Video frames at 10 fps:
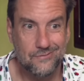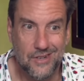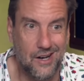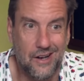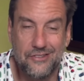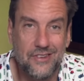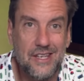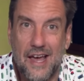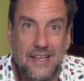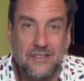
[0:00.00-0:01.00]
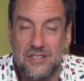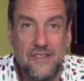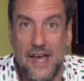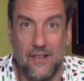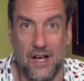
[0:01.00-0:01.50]
Honestly, I can see
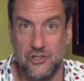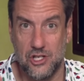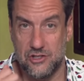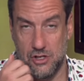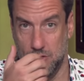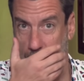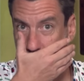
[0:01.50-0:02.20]
that logic too.